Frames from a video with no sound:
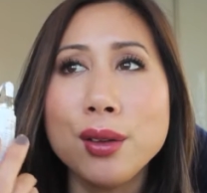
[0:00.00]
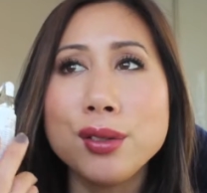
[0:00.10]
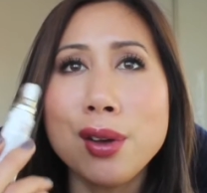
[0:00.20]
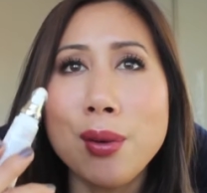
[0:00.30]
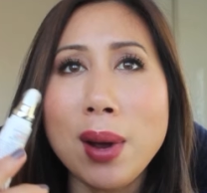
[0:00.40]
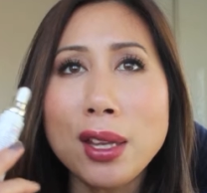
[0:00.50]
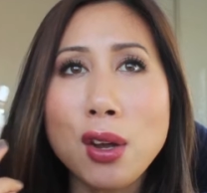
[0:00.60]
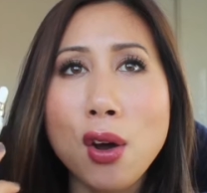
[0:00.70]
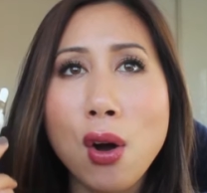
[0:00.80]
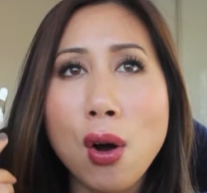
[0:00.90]
So when
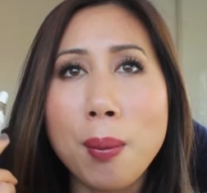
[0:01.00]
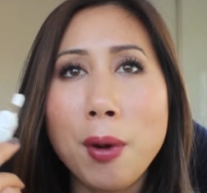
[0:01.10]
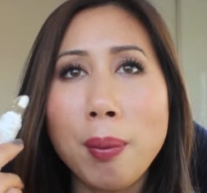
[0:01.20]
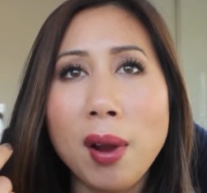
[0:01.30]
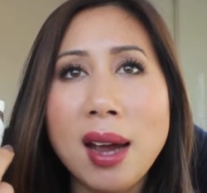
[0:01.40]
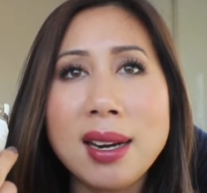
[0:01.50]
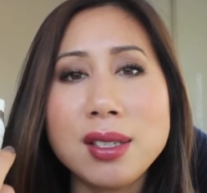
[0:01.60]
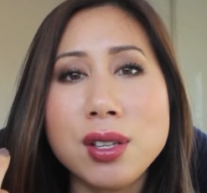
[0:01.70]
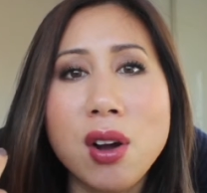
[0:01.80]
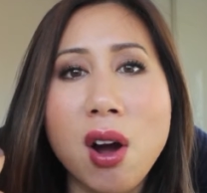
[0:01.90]
you're applying
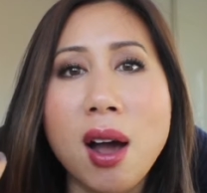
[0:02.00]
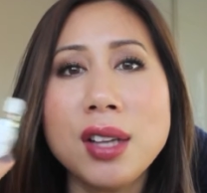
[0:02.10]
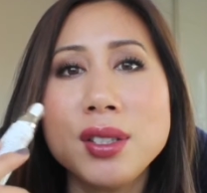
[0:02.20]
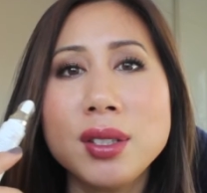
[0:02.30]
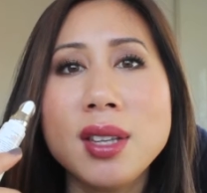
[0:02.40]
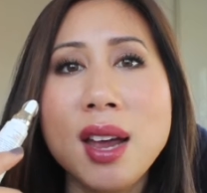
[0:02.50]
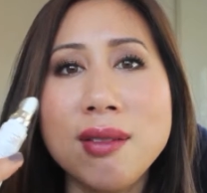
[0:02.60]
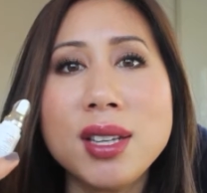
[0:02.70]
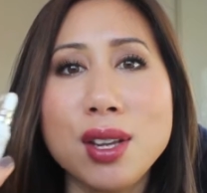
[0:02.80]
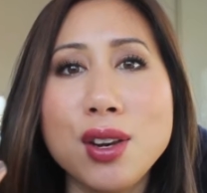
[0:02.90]
it to the eyes,
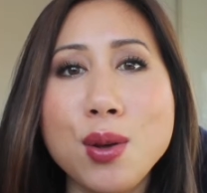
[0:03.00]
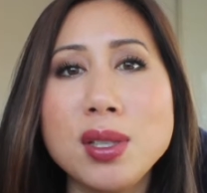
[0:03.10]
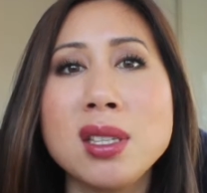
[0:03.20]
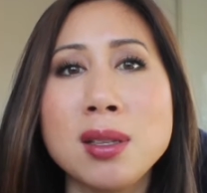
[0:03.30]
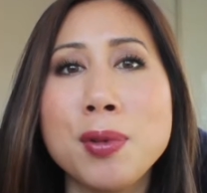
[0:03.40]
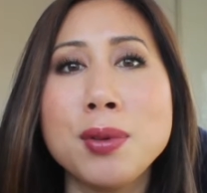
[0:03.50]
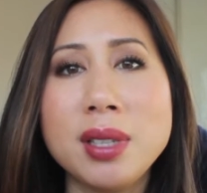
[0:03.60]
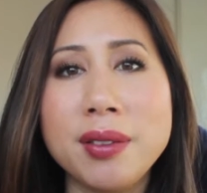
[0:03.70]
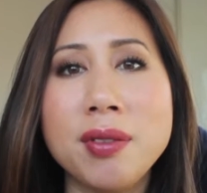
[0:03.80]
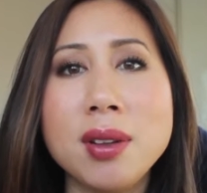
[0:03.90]
there is a noticeable
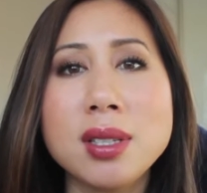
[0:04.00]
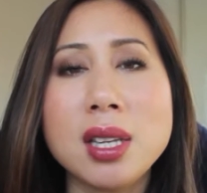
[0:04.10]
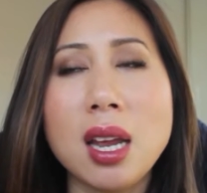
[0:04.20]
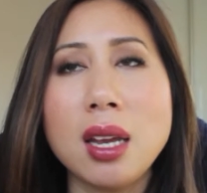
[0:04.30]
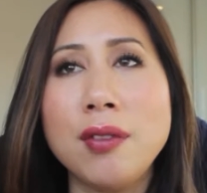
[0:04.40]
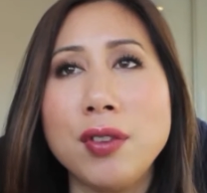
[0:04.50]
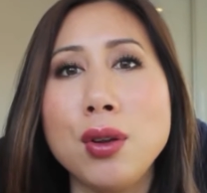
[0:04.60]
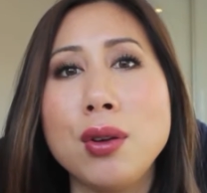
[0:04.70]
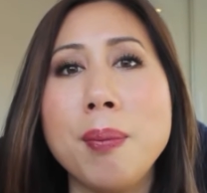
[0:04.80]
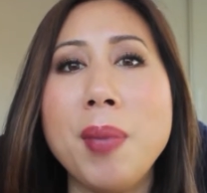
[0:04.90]
difference if
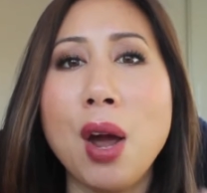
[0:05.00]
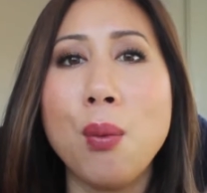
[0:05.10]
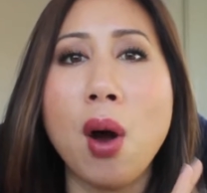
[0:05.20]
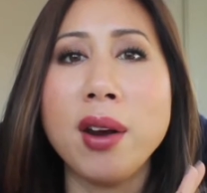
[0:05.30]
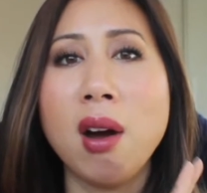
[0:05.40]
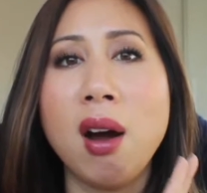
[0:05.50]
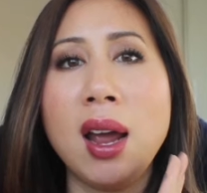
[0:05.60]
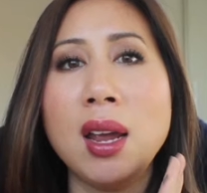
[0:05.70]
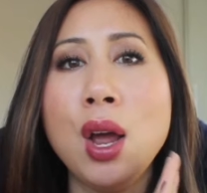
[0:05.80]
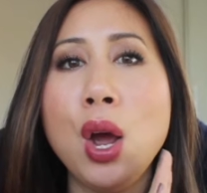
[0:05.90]
you compare one
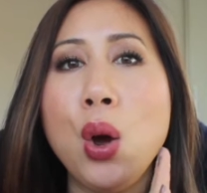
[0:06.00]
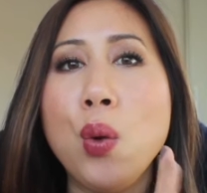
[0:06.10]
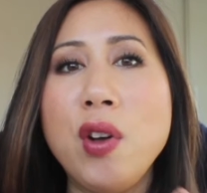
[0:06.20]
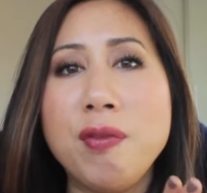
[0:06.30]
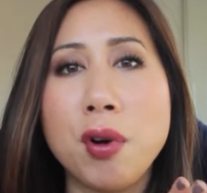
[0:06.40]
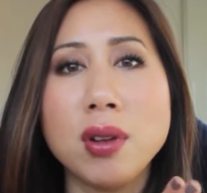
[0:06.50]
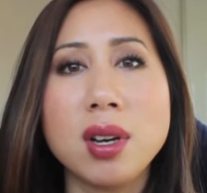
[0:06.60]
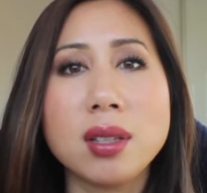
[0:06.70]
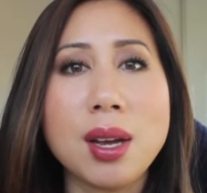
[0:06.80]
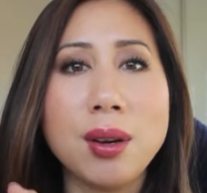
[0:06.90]
eye with
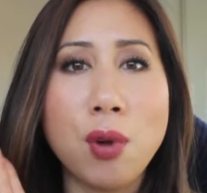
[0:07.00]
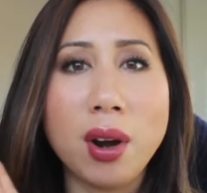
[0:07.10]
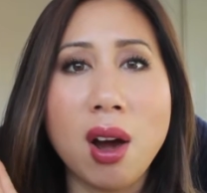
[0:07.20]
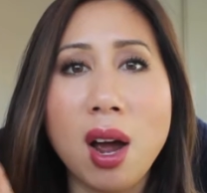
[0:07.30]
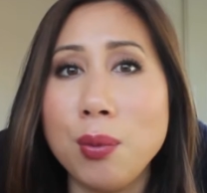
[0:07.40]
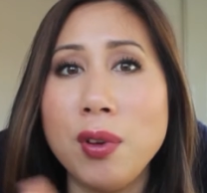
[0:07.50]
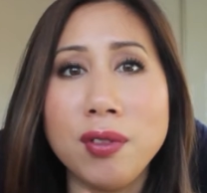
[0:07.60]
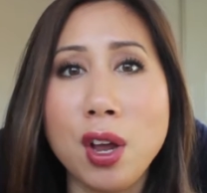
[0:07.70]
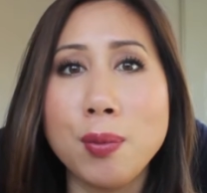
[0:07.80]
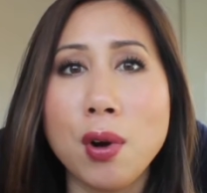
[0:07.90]
product and one eye
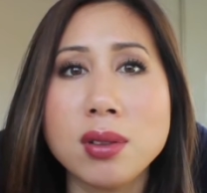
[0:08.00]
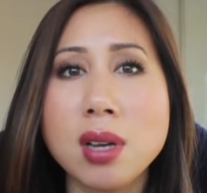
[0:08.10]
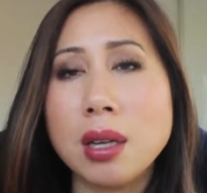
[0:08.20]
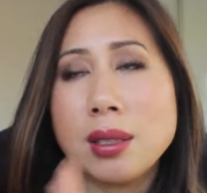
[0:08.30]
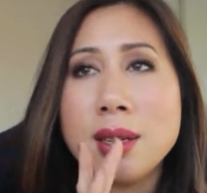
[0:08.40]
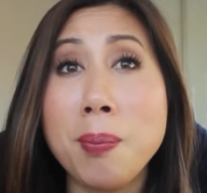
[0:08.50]
with no product.